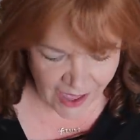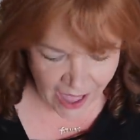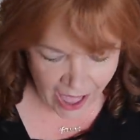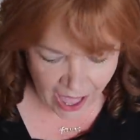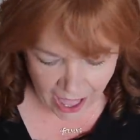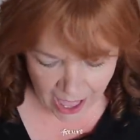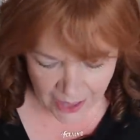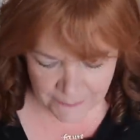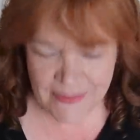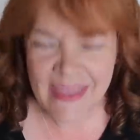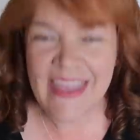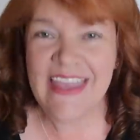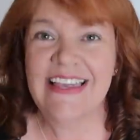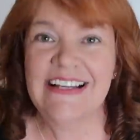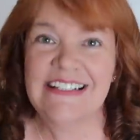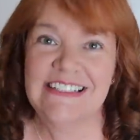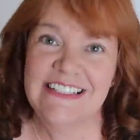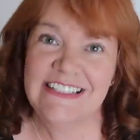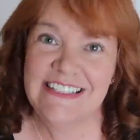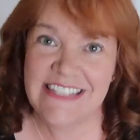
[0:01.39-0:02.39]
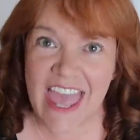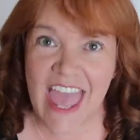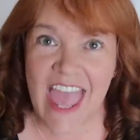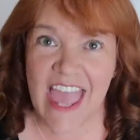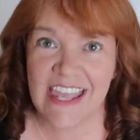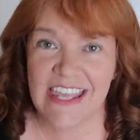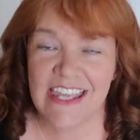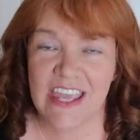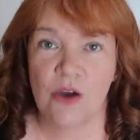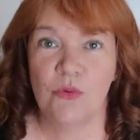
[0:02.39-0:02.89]
I'm here
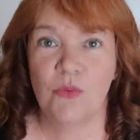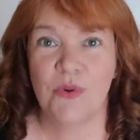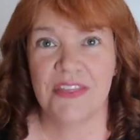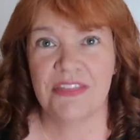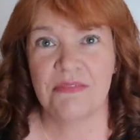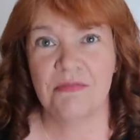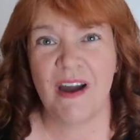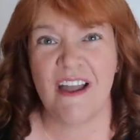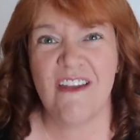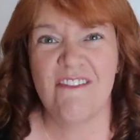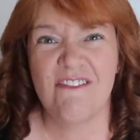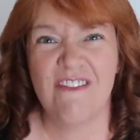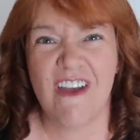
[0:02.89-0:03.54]
today with my